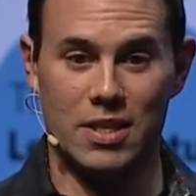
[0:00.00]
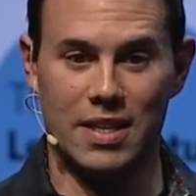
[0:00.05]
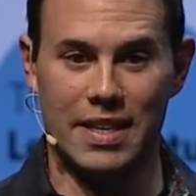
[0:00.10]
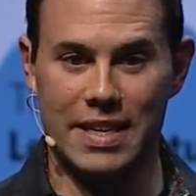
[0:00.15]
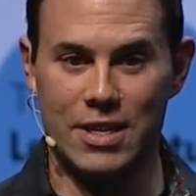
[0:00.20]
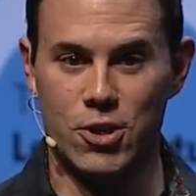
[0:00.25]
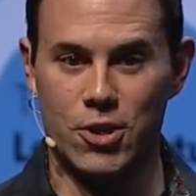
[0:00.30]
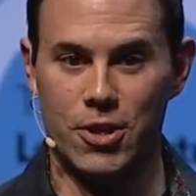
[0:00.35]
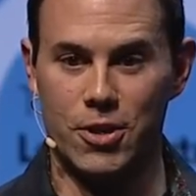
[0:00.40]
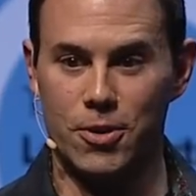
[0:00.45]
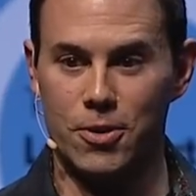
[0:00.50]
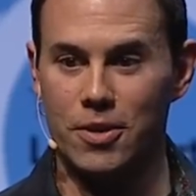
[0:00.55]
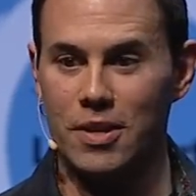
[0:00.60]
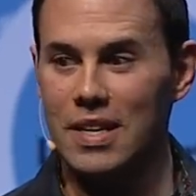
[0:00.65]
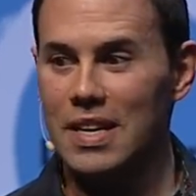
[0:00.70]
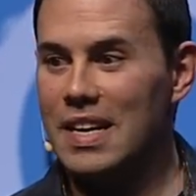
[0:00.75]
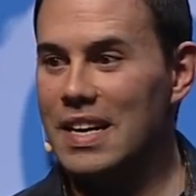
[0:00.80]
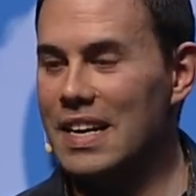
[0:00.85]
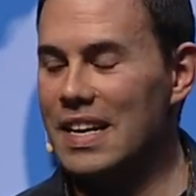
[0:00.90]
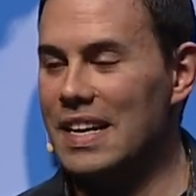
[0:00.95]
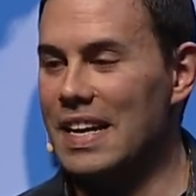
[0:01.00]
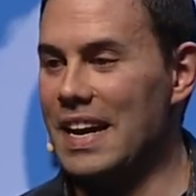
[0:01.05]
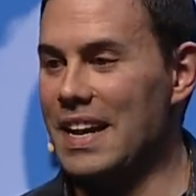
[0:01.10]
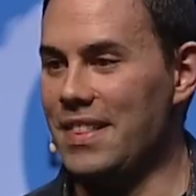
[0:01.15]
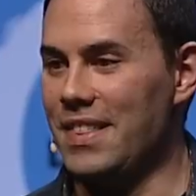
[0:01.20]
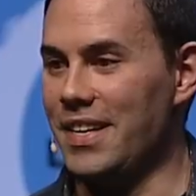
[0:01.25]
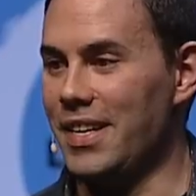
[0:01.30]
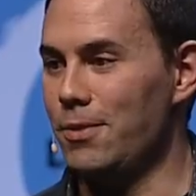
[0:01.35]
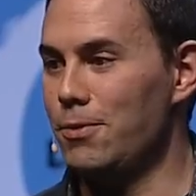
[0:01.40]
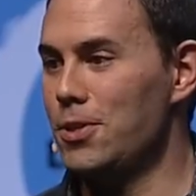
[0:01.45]
slide showed and
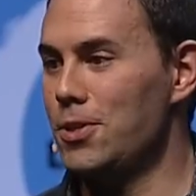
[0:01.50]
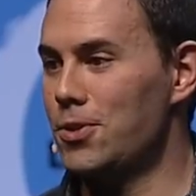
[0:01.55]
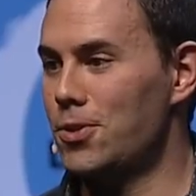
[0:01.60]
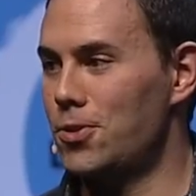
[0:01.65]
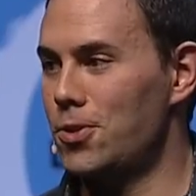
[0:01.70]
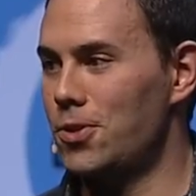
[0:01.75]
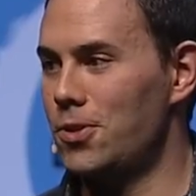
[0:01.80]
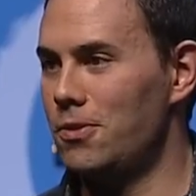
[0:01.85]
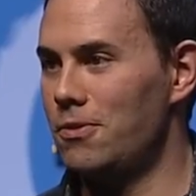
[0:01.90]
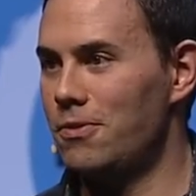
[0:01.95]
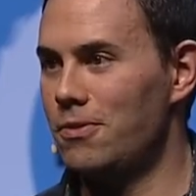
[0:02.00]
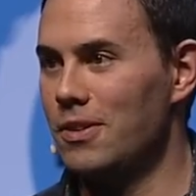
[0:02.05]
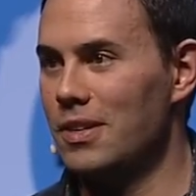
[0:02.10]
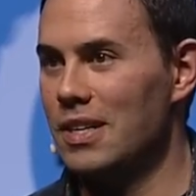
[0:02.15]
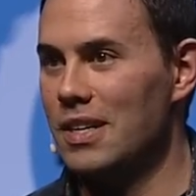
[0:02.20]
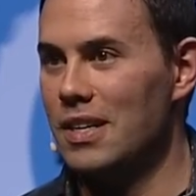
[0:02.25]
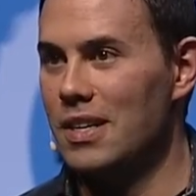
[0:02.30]
I think it was sort of